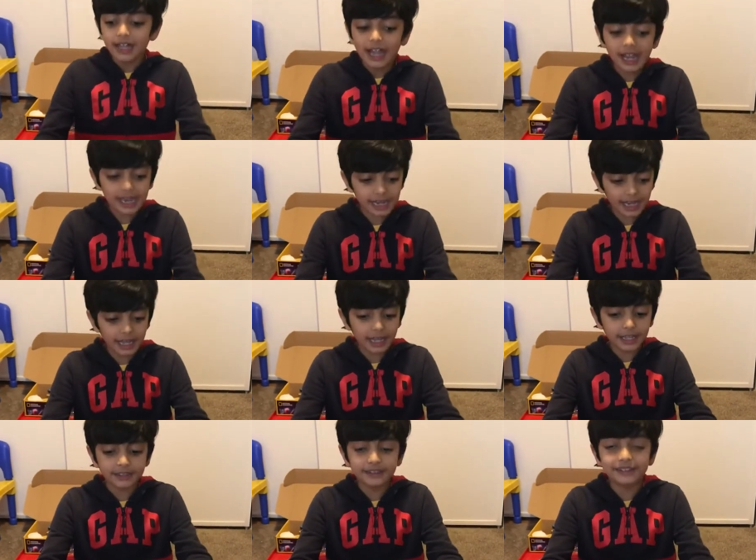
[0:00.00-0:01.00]

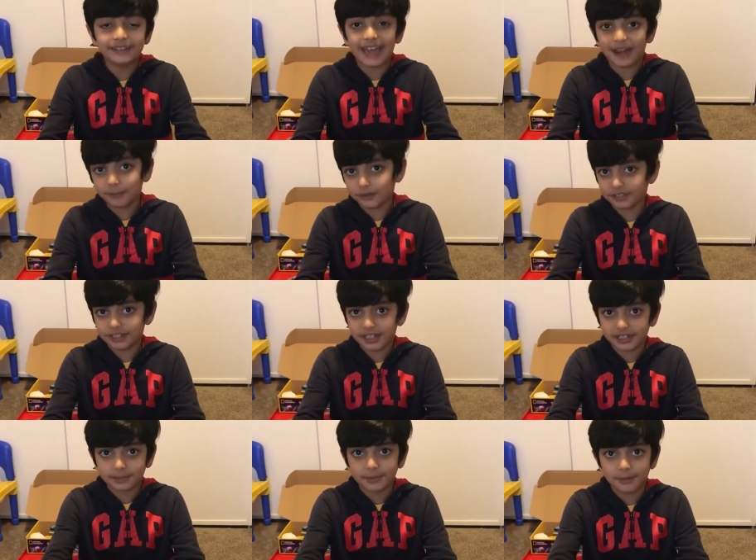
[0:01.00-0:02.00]
And that was an
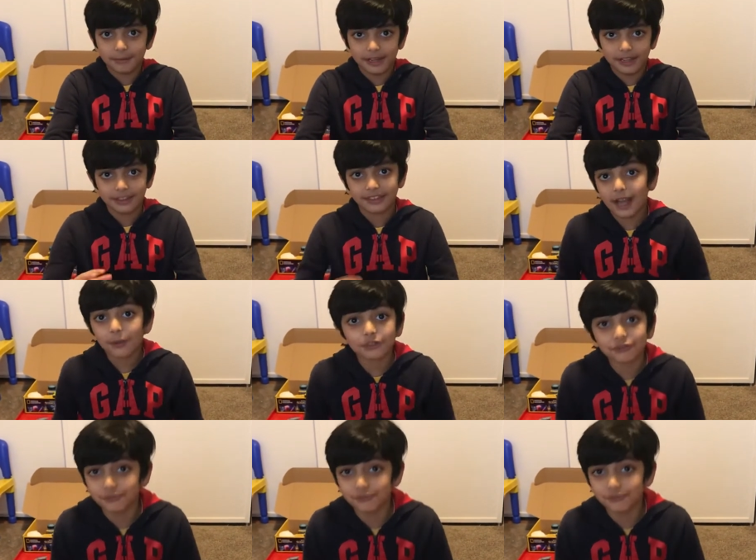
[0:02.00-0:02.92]
experiment. That was